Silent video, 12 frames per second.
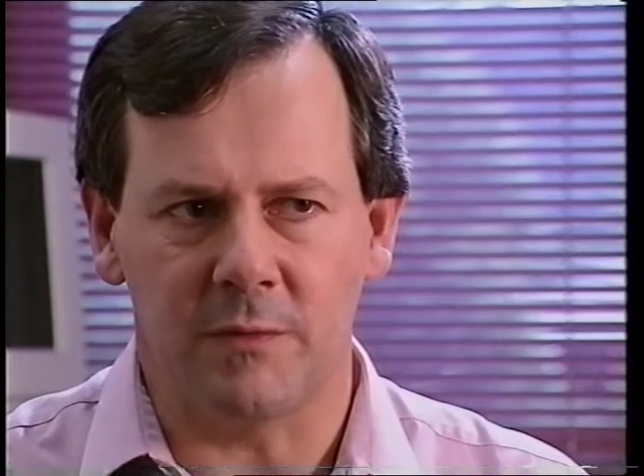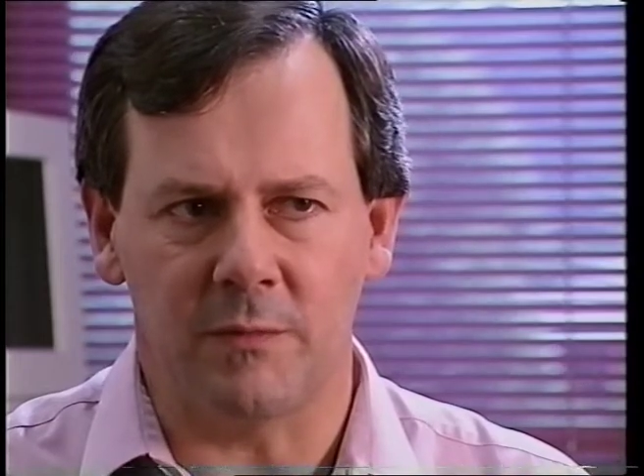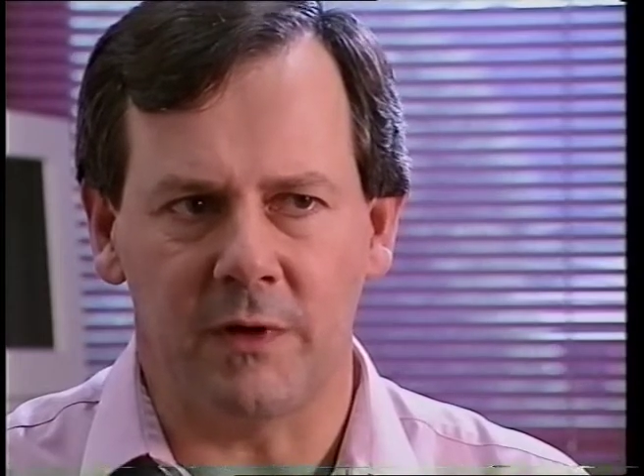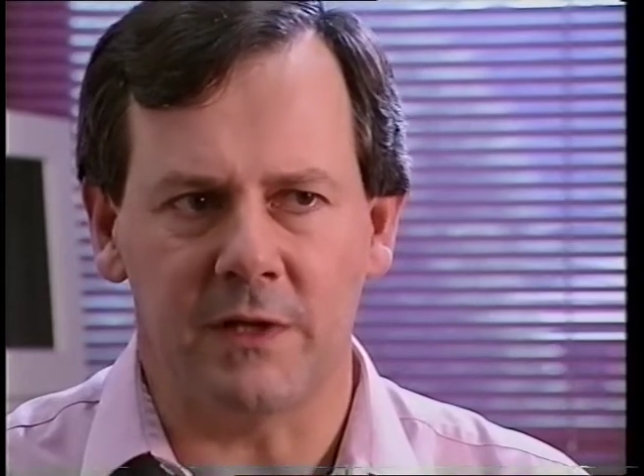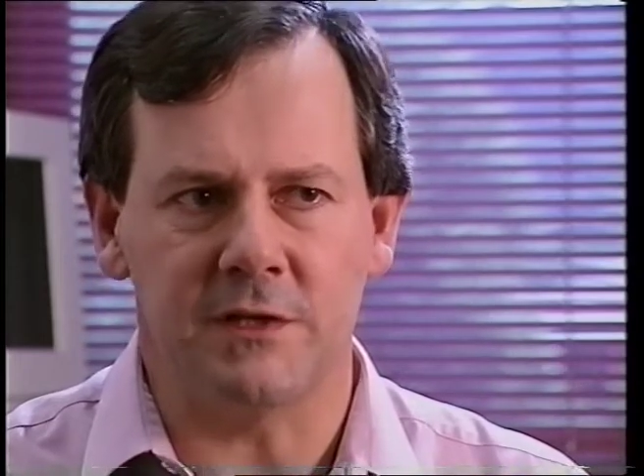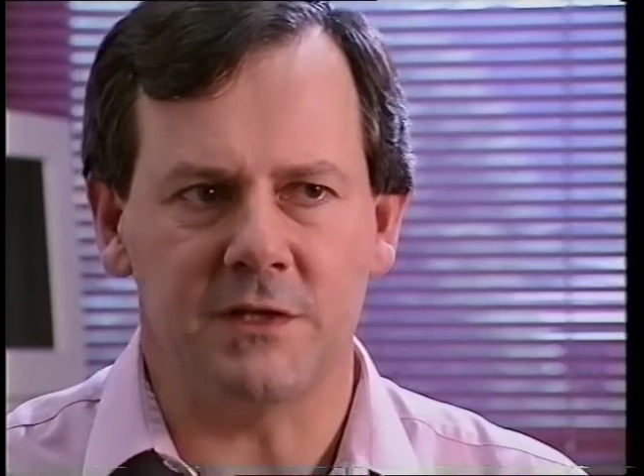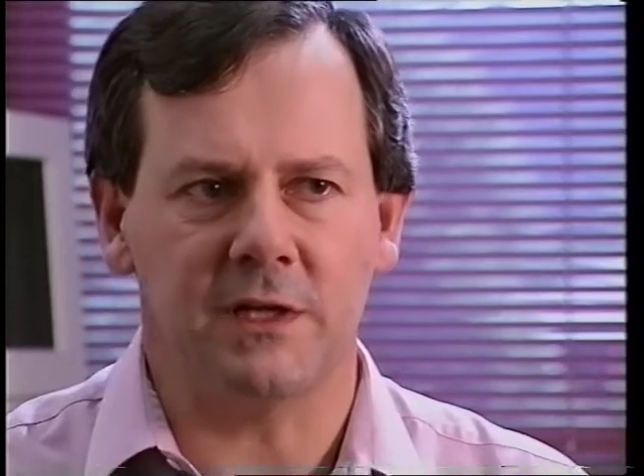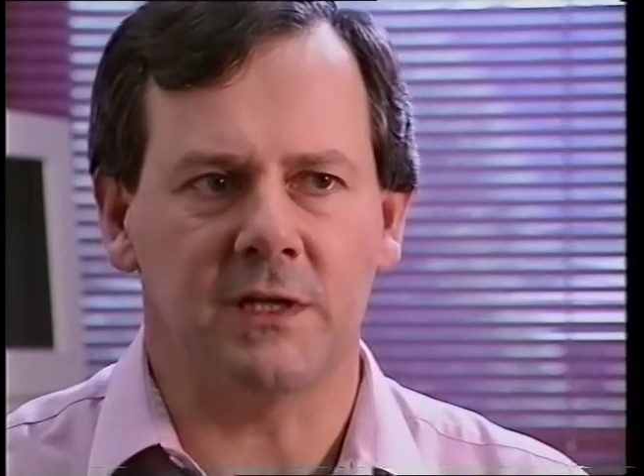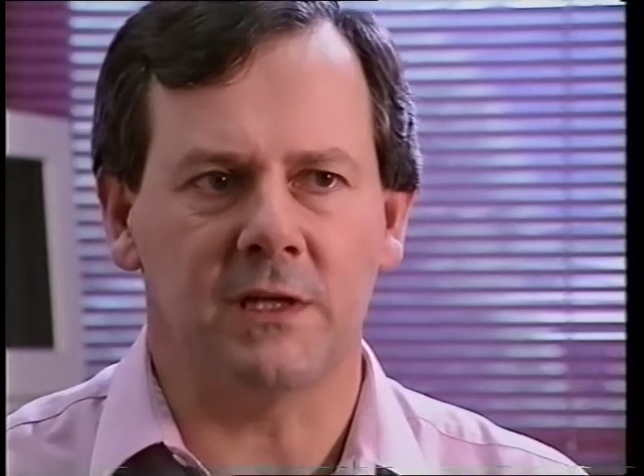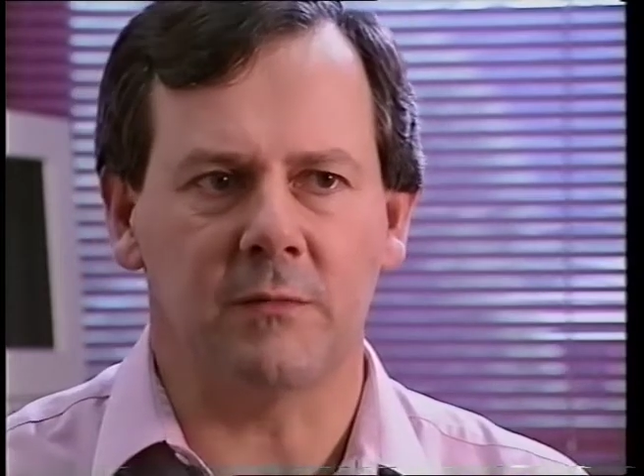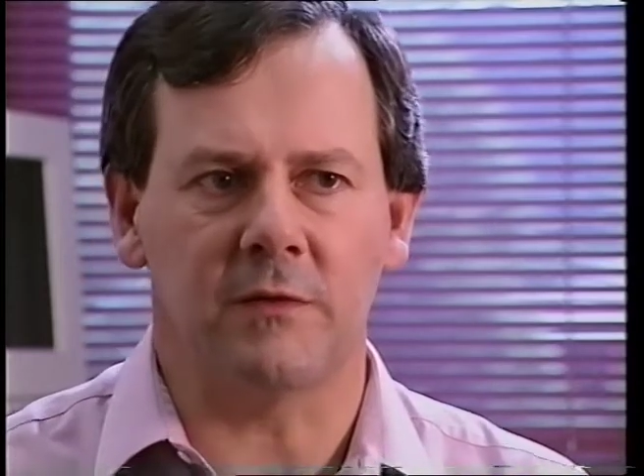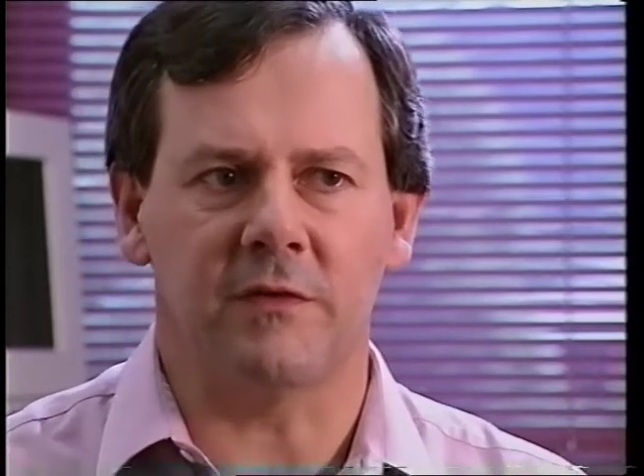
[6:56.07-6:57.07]
but by
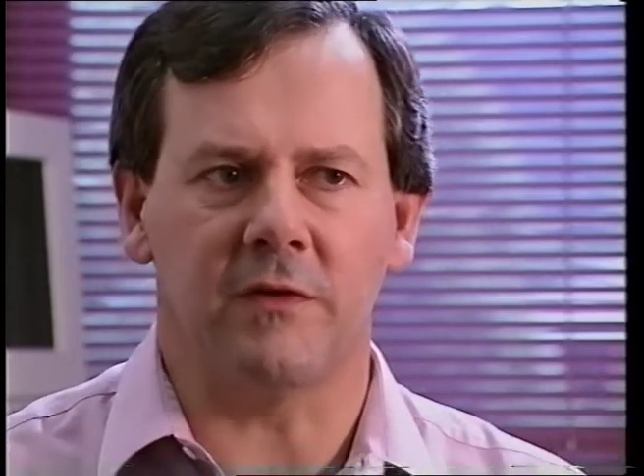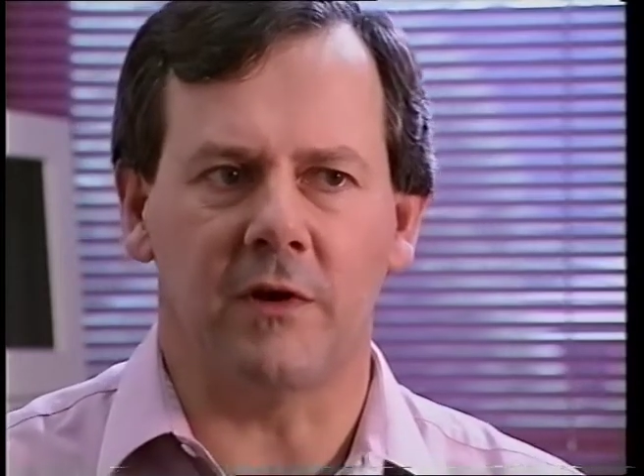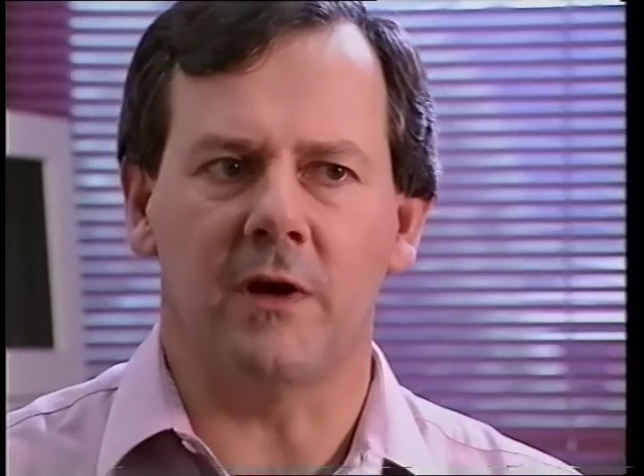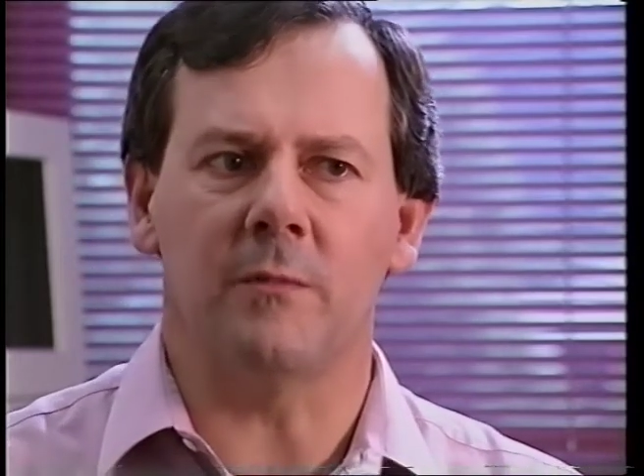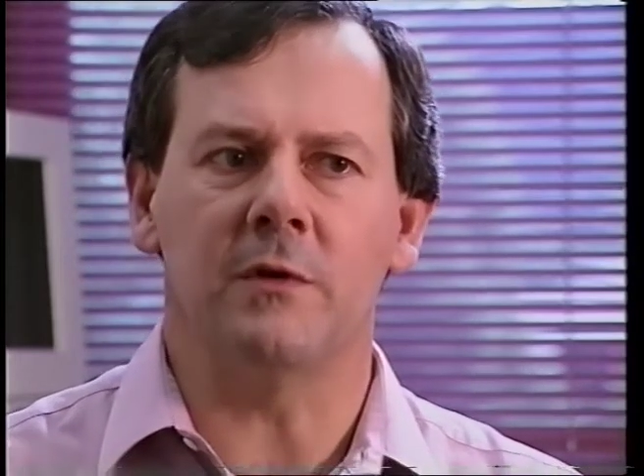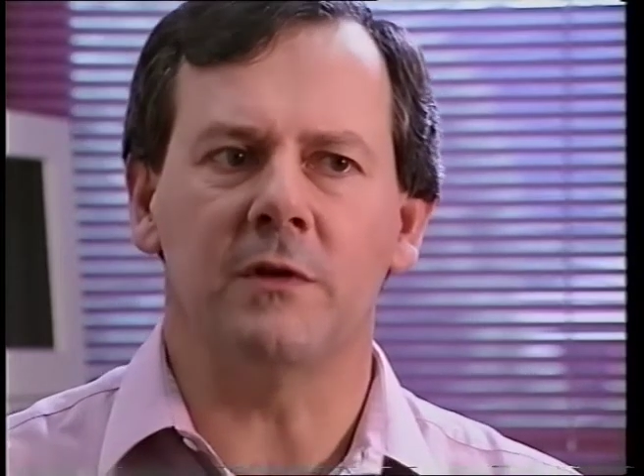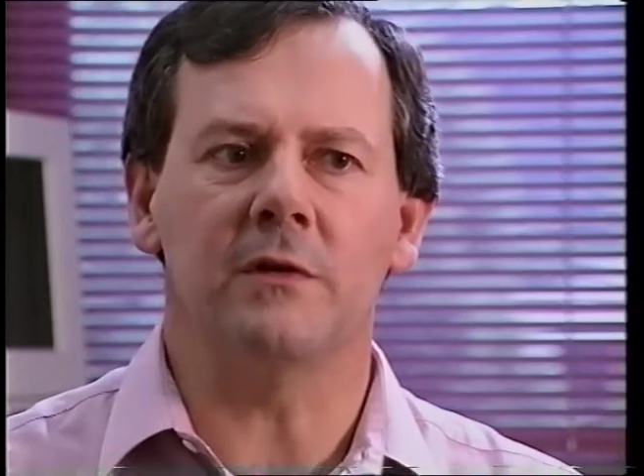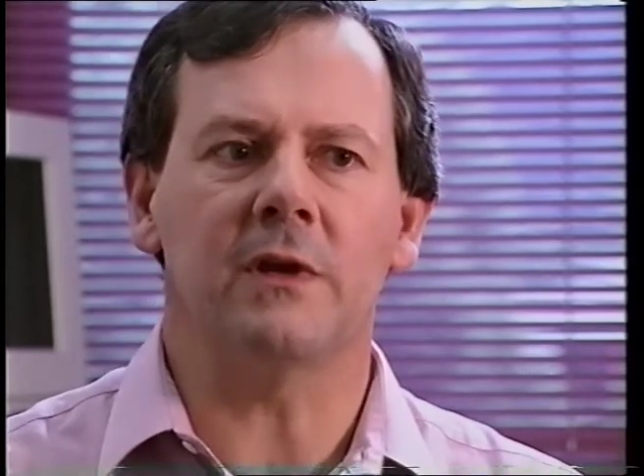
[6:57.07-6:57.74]
injecting with thiamine,